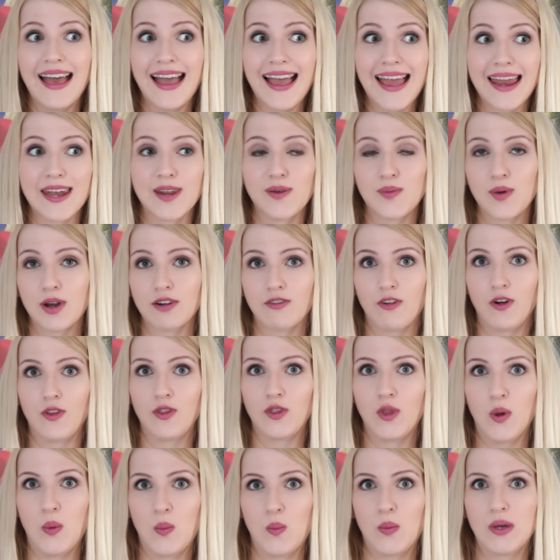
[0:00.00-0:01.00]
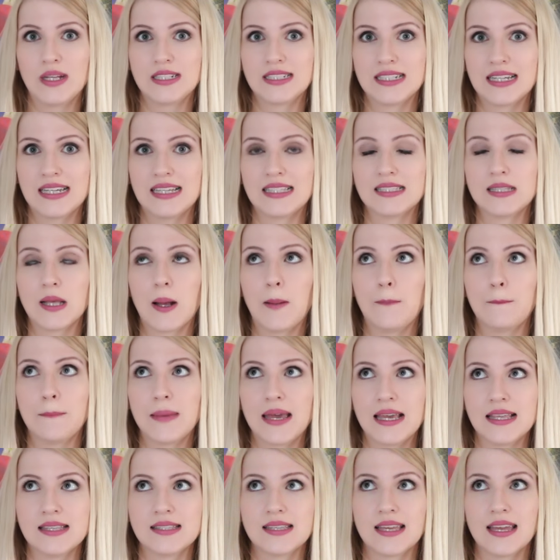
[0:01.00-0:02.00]
anywhere on them, which is
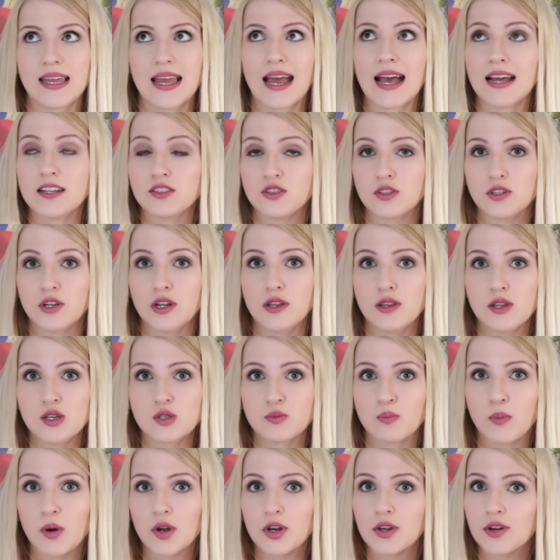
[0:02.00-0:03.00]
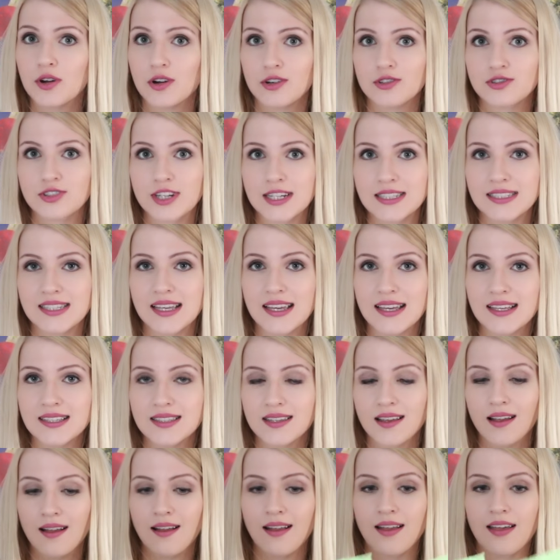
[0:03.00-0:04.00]
amazing. And you know those bodycon
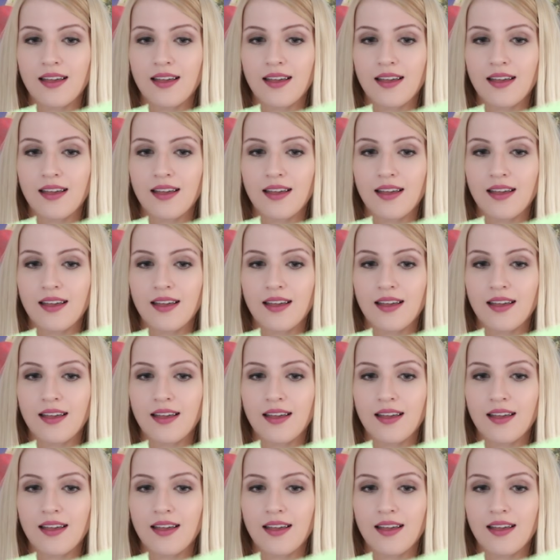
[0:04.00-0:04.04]
dresses?